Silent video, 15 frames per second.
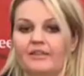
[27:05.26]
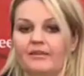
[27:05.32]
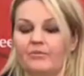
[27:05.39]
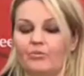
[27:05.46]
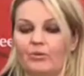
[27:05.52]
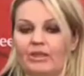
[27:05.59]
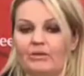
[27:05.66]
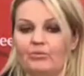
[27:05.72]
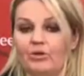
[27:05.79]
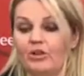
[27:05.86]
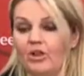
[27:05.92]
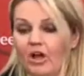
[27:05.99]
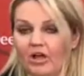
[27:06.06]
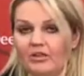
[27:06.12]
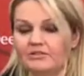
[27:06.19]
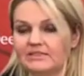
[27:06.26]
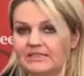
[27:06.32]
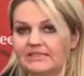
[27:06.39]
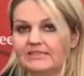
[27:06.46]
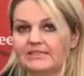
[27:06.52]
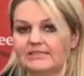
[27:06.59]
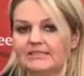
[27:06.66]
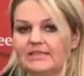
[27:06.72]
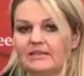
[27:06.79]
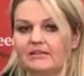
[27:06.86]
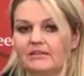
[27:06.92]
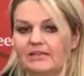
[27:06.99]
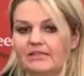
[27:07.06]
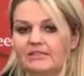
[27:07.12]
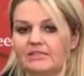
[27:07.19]
that we will all need to
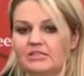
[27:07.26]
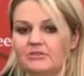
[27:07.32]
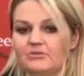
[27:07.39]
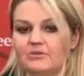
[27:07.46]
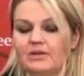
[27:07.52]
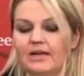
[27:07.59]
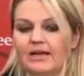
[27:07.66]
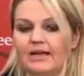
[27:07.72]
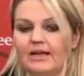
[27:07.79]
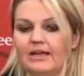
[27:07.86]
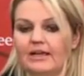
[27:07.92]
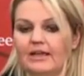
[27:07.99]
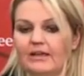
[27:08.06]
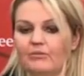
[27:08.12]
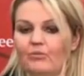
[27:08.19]
settle into, uh,